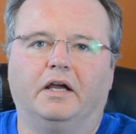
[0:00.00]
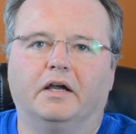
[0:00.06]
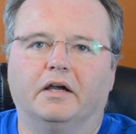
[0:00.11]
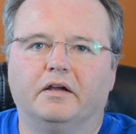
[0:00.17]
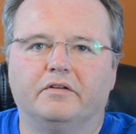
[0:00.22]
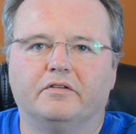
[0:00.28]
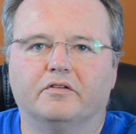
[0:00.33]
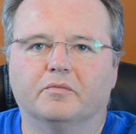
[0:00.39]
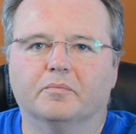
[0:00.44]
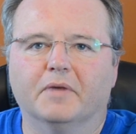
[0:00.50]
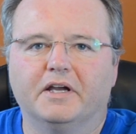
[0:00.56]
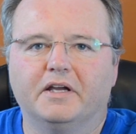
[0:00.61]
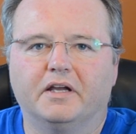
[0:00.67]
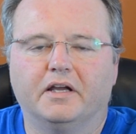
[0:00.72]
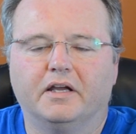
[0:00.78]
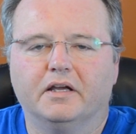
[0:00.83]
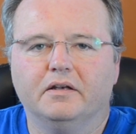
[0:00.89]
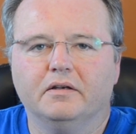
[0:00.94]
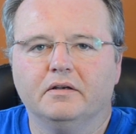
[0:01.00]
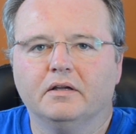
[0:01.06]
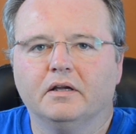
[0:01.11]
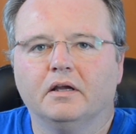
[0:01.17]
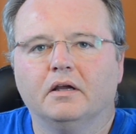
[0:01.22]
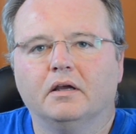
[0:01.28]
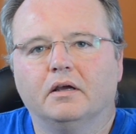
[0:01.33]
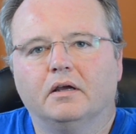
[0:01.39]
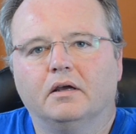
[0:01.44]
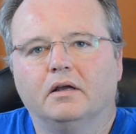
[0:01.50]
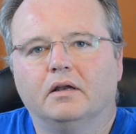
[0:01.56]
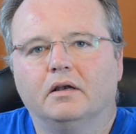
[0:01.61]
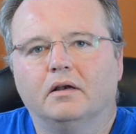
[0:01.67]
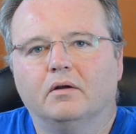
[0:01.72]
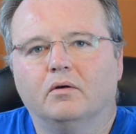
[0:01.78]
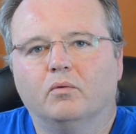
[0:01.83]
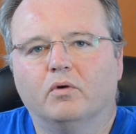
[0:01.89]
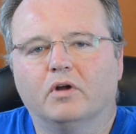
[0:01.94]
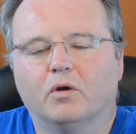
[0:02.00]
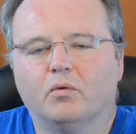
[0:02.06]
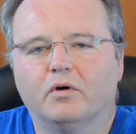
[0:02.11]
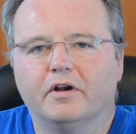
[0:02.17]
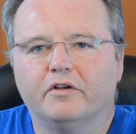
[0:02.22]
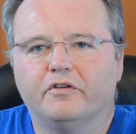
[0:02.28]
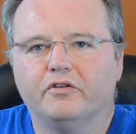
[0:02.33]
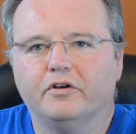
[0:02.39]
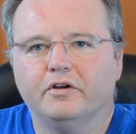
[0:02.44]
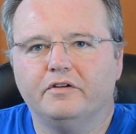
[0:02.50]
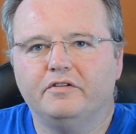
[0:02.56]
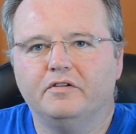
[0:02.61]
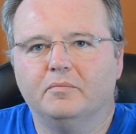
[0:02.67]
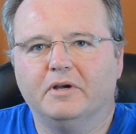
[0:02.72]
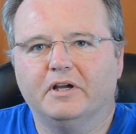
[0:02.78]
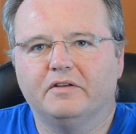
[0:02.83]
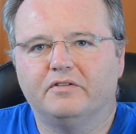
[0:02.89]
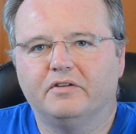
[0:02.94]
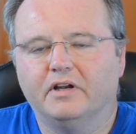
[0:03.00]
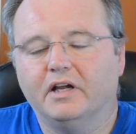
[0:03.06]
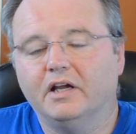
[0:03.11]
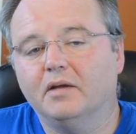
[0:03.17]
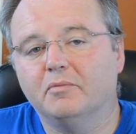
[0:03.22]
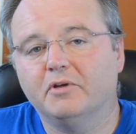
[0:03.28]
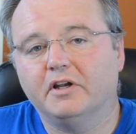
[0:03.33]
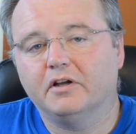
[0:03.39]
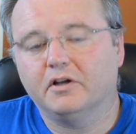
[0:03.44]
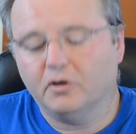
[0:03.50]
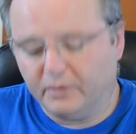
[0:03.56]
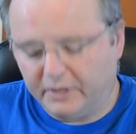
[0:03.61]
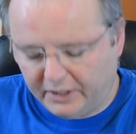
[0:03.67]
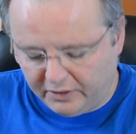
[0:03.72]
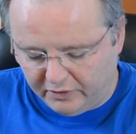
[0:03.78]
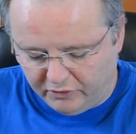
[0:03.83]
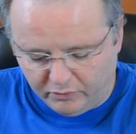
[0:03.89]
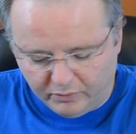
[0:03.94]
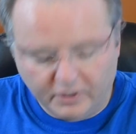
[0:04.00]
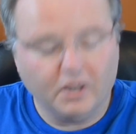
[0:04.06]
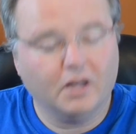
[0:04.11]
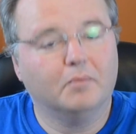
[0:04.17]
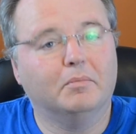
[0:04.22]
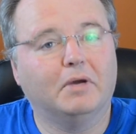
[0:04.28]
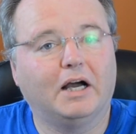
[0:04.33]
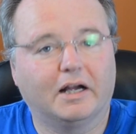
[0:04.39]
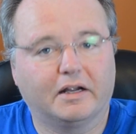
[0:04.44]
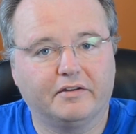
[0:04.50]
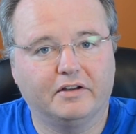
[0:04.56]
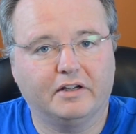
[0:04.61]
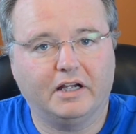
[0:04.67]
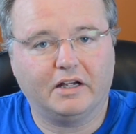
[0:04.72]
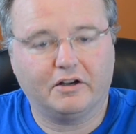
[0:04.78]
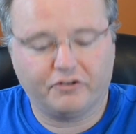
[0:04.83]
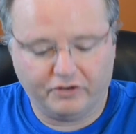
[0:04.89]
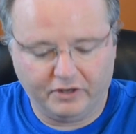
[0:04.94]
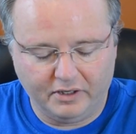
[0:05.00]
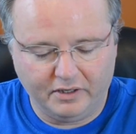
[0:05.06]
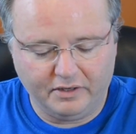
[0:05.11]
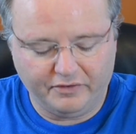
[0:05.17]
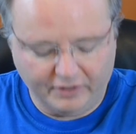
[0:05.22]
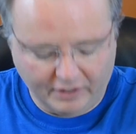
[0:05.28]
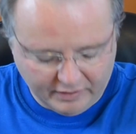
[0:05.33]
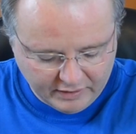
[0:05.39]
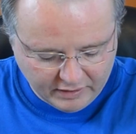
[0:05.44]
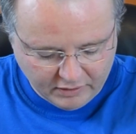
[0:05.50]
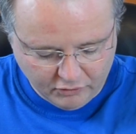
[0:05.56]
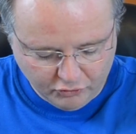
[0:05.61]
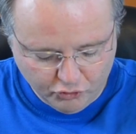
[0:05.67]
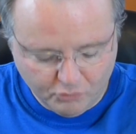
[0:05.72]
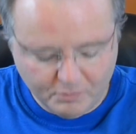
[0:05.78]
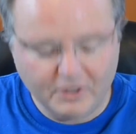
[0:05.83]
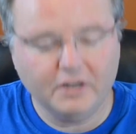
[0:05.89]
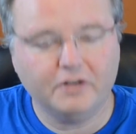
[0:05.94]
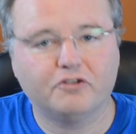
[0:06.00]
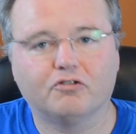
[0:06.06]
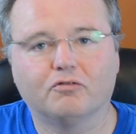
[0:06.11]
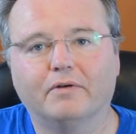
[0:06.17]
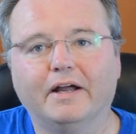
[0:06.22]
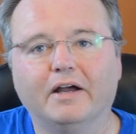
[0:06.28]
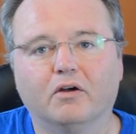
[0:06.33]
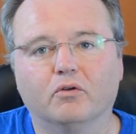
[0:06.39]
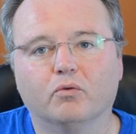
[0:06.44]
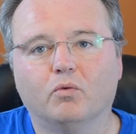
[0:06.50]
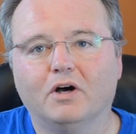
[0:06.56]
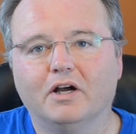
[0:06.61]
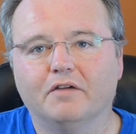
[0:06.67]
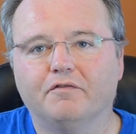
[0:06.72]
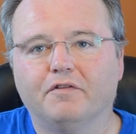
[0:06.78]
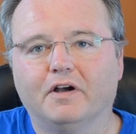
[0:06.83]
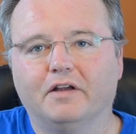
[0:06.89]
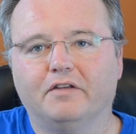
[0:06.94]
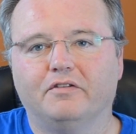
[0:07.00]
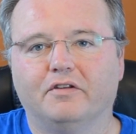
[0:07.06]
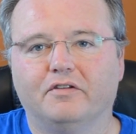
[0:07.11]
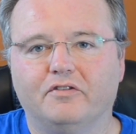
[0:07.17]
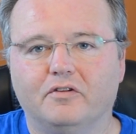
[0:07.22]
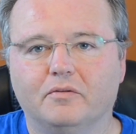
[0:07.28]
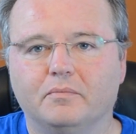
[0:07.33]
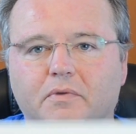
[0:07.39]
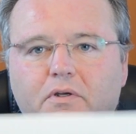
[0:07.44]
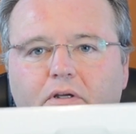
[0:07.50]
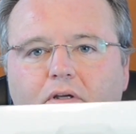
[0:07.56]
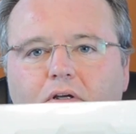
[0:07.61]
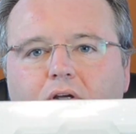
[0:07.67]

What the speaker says: guys, it's Mike again. What I want to talk to you about today, I'm going to go ahead and do an unboxing actually. It's on the Luma Surround Wi-Fi system.